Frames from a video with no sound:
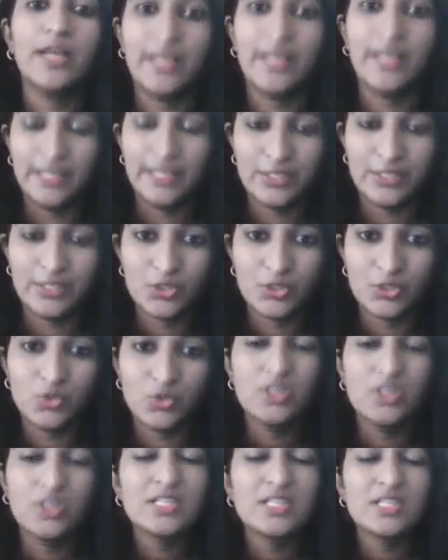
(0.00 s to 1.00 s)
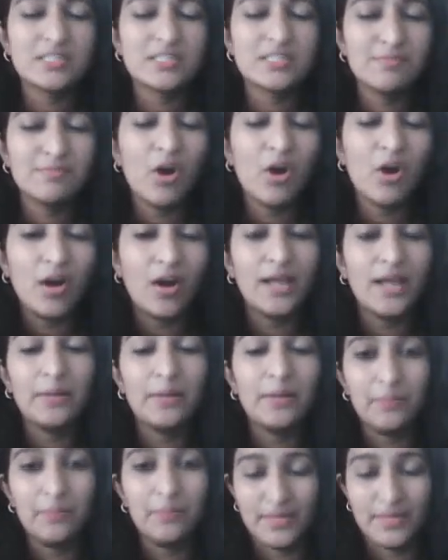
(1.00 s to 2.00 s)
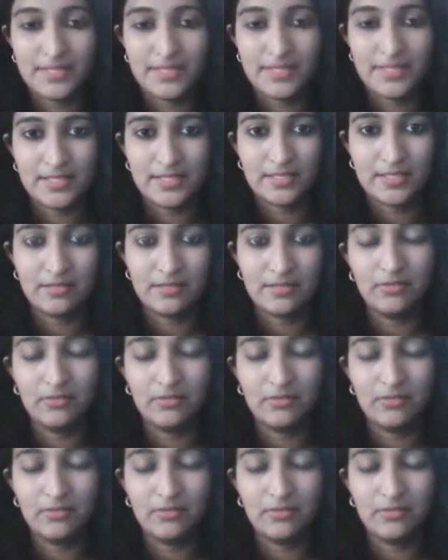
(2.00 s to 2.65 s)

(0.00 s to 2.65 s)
into smaller pieces.